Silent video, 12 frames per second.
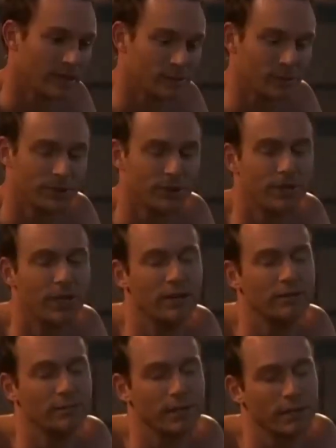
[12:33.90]
That's what you
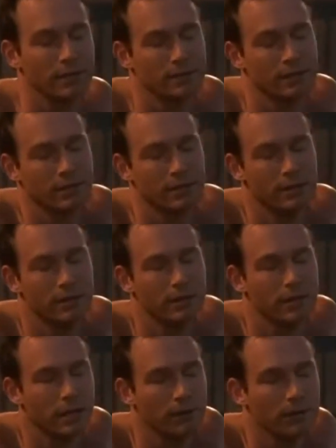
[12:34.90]
gave me.
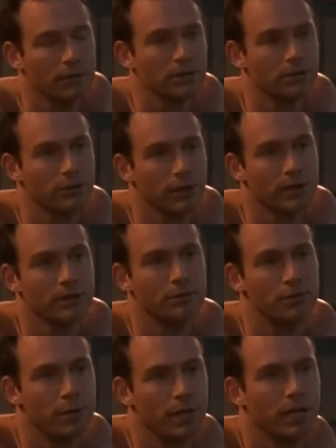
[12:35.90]
Gave me the strength
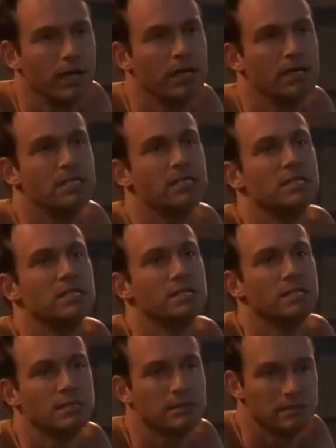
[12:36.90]
to be
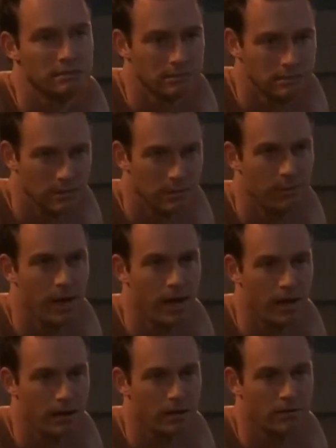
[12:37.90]
a
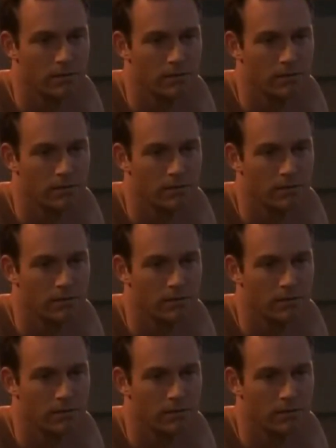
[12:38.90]
man.